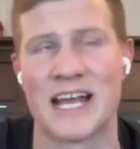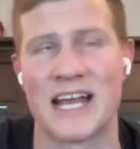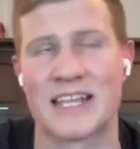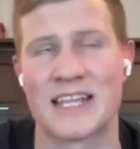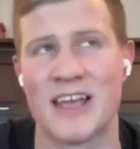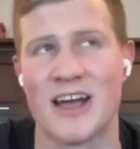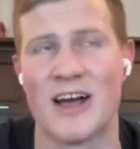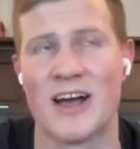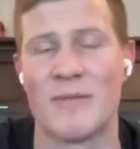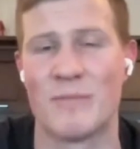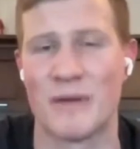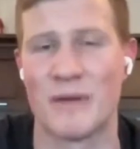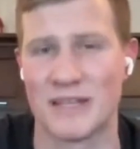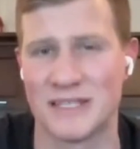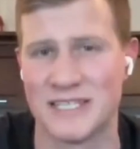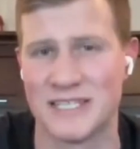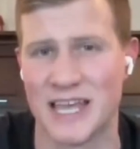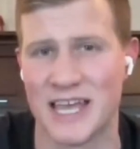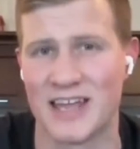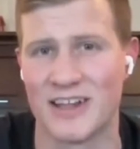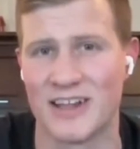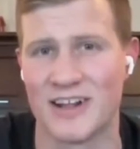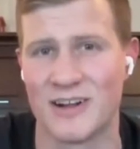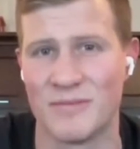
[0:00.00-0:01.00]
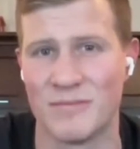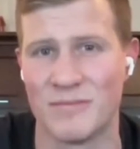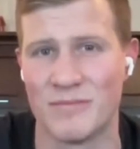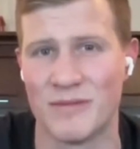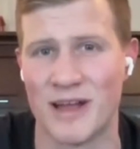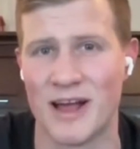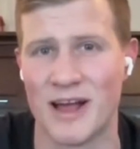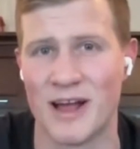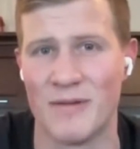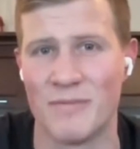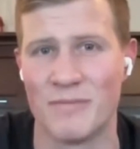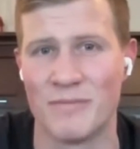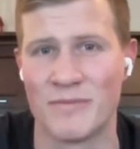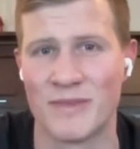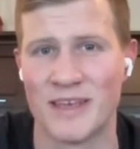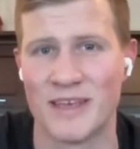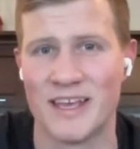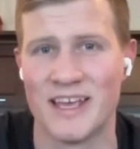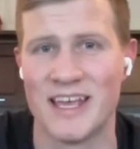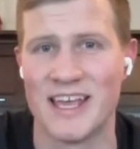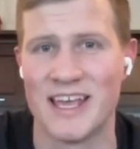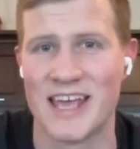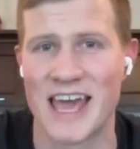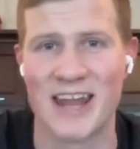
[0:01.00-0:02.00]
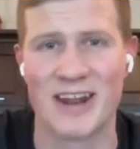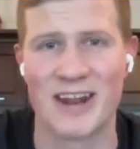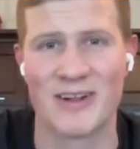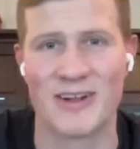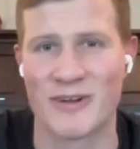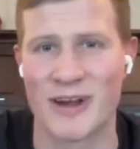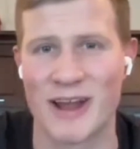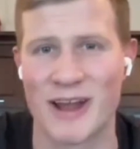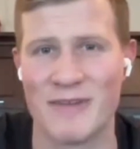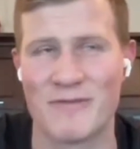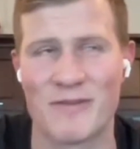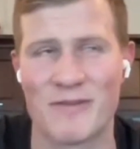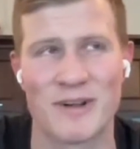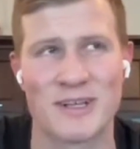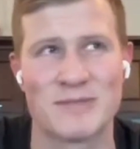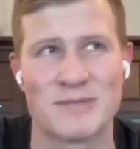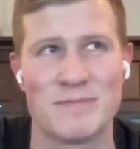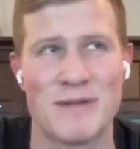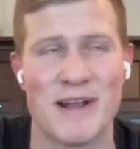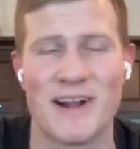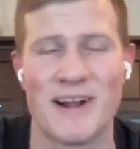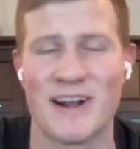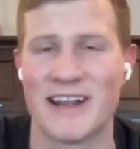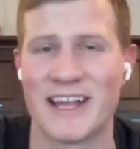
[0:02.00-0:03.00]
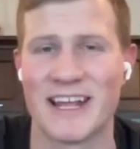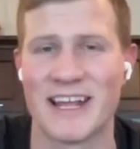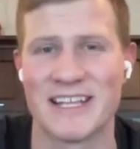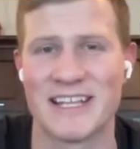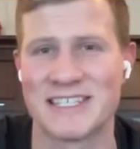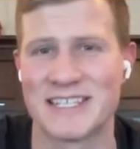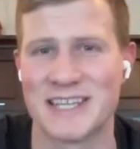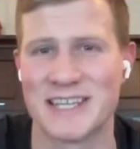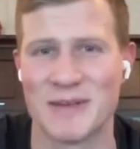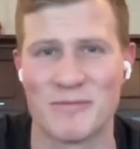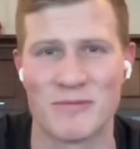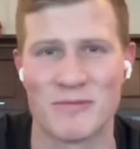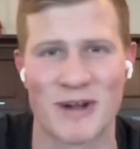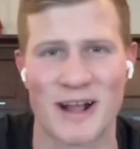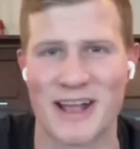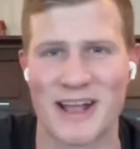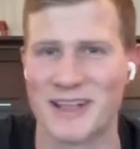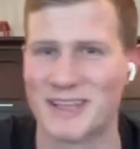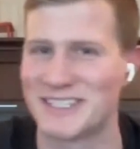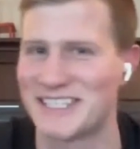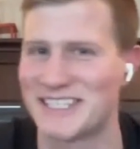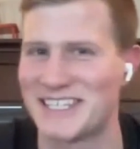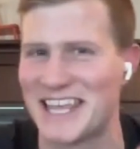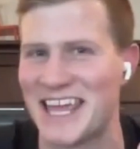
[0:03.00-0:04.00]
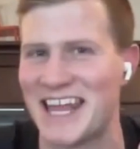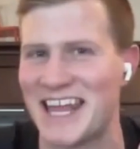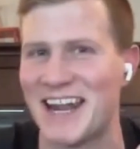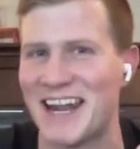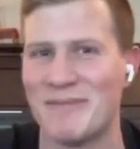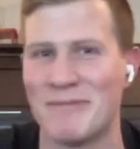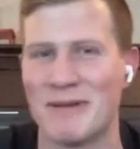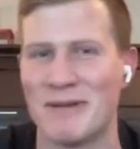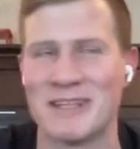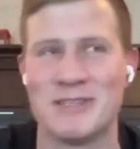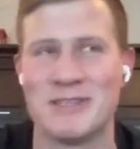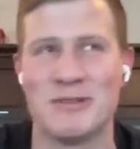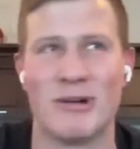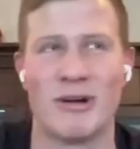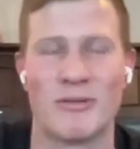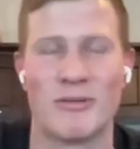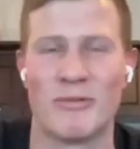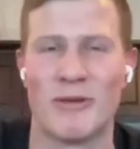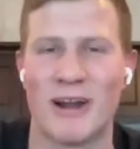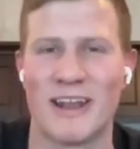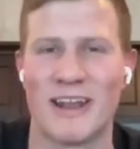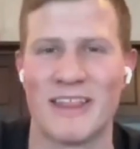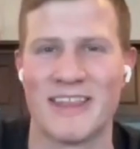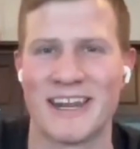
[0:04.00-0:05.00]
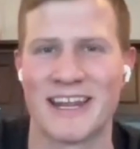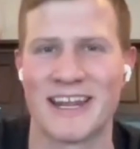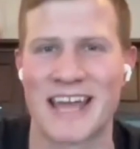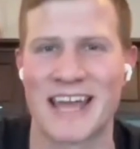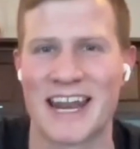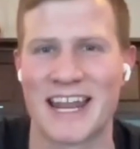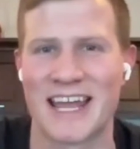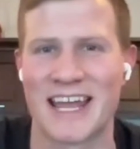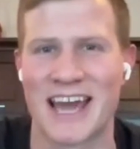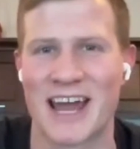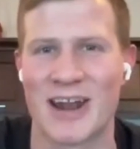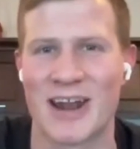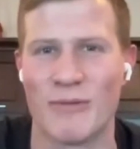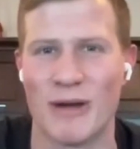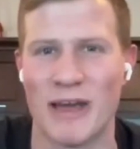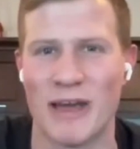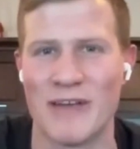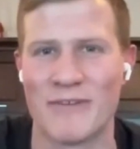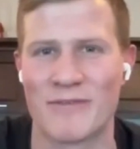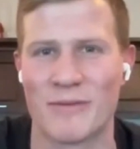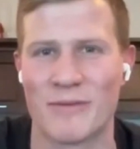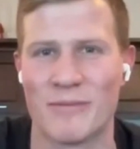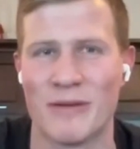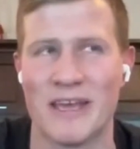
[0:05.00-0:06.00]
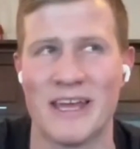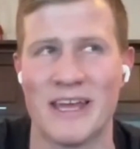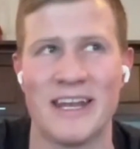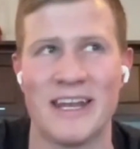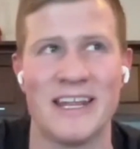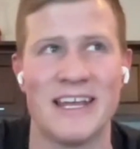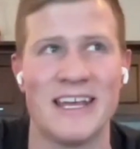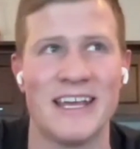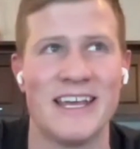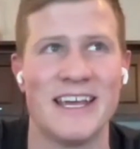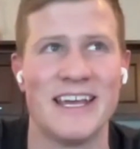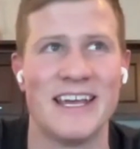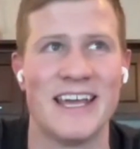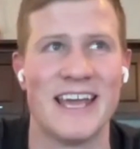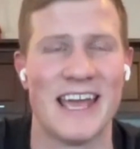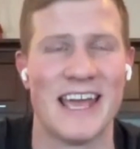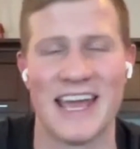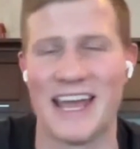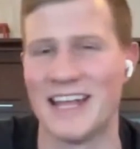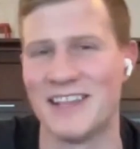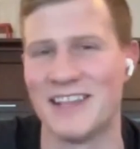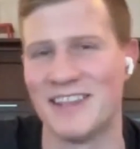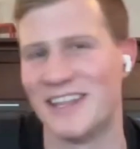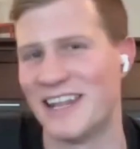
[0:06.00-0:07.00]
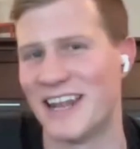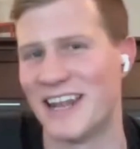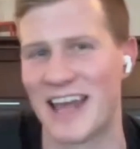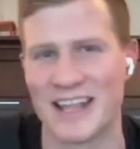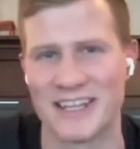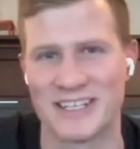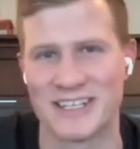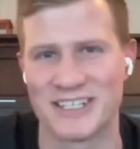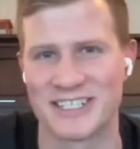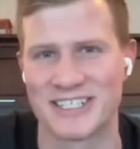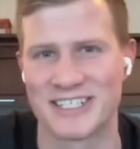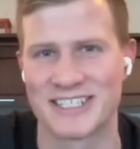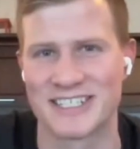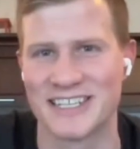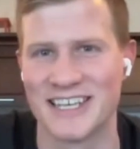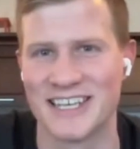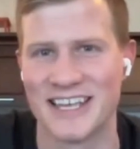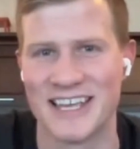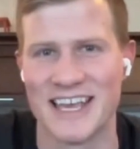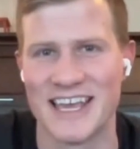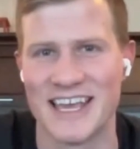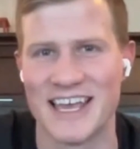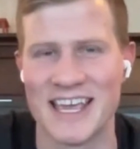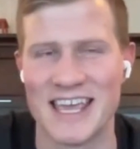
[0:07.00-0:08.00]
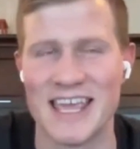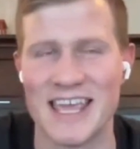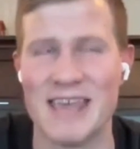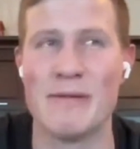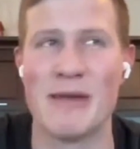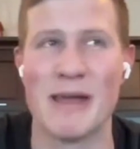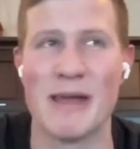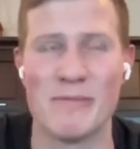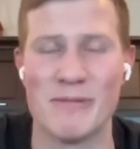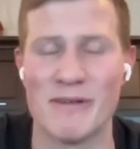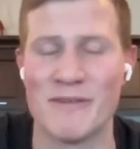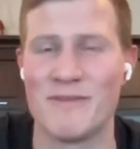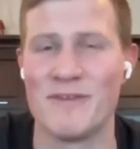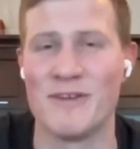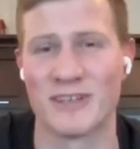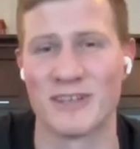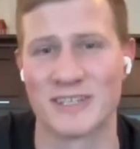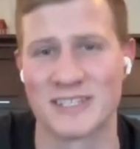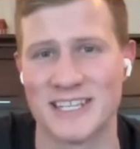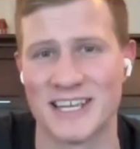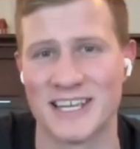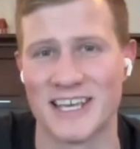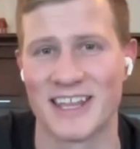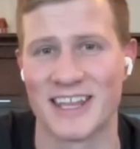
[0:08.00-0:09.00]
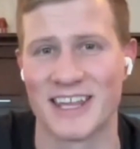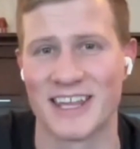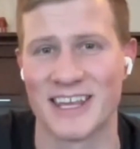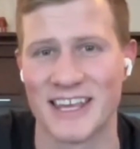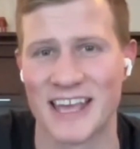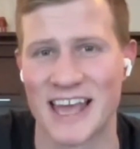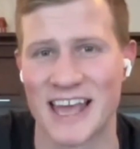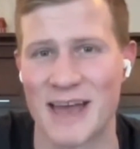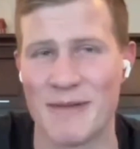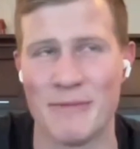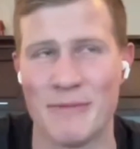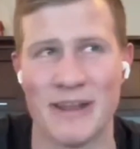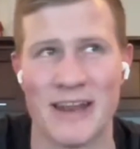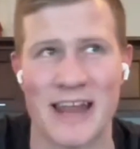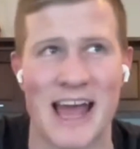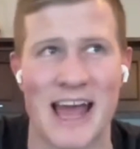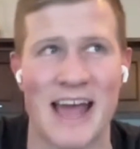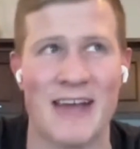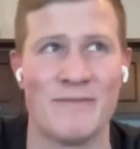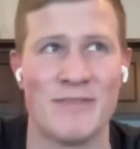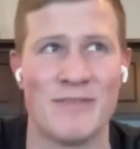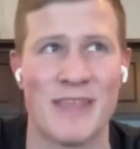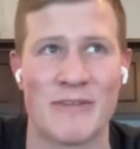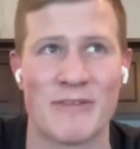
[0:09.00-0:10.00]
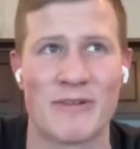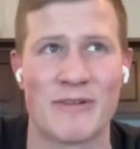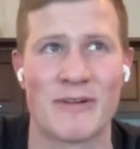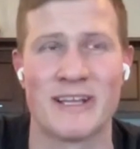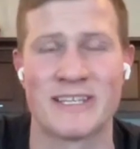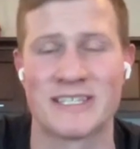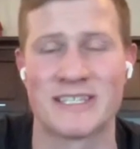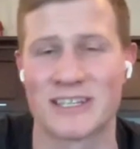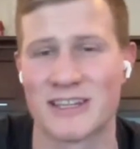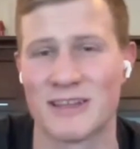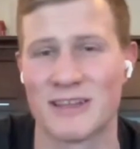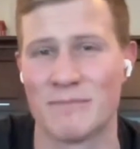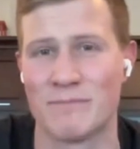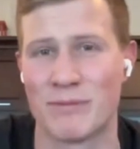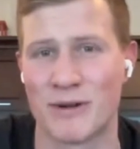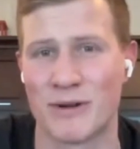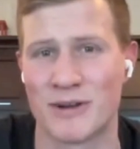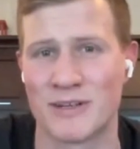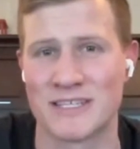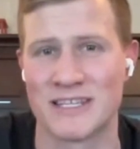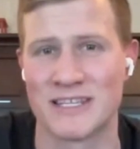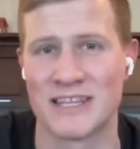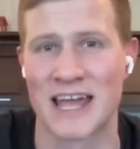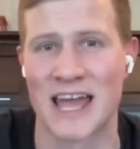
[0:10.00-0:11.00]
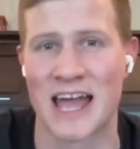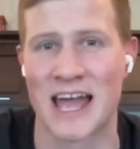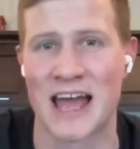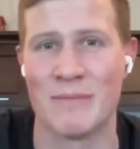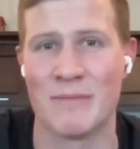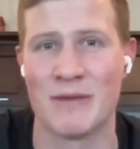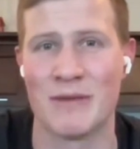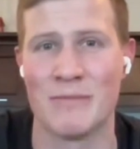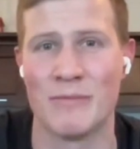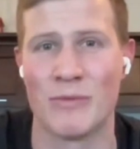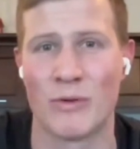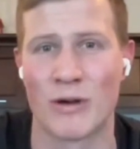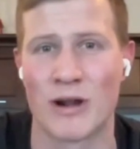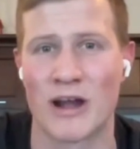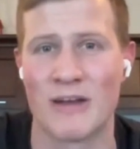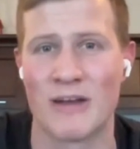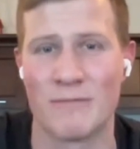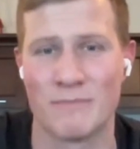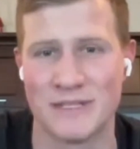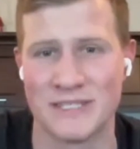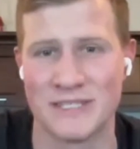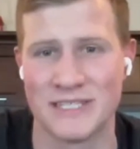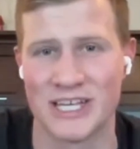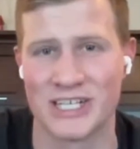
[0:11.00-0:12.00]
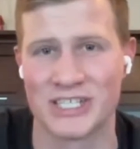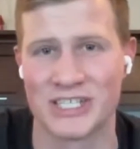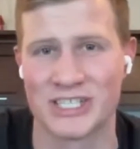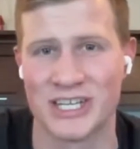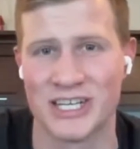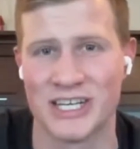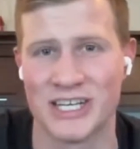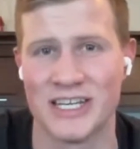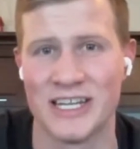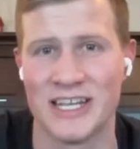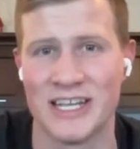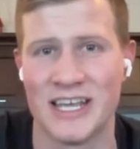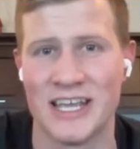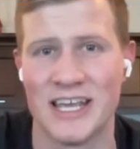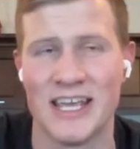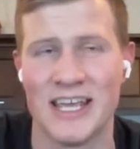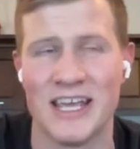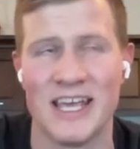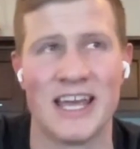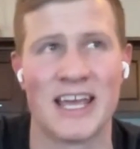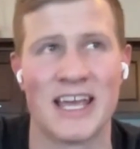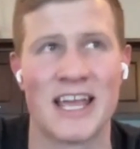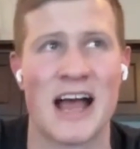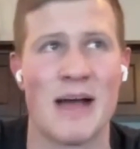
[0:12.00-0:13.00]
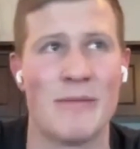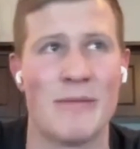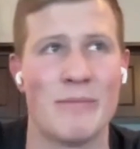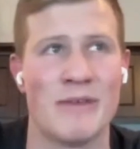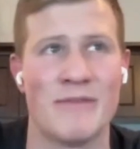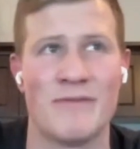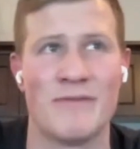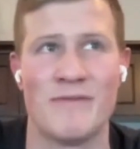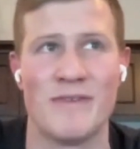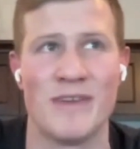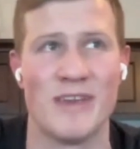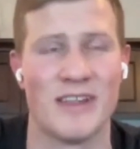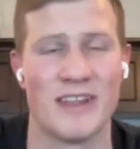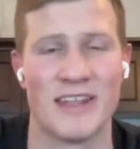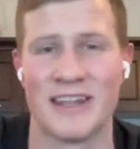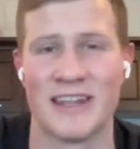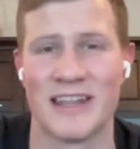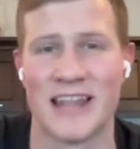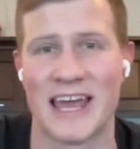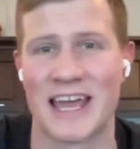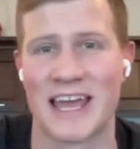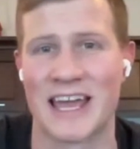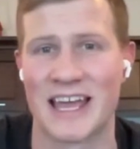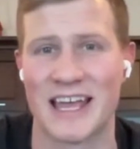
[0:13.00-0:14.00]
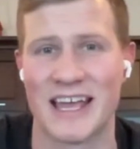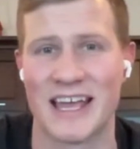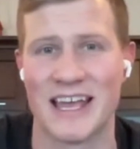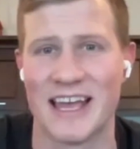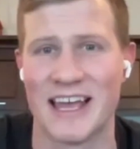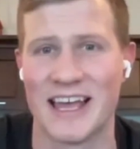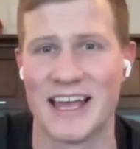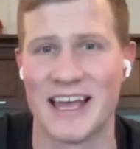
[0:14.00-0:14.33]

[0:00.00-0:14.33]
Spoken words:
teched out by Taylor. Had a great first period against them, stayed on my 2-on-1, and then kind of got away from it. And then he made me feel silly. I mean, I've never wrestled a person that got me more out of position and got me feeling like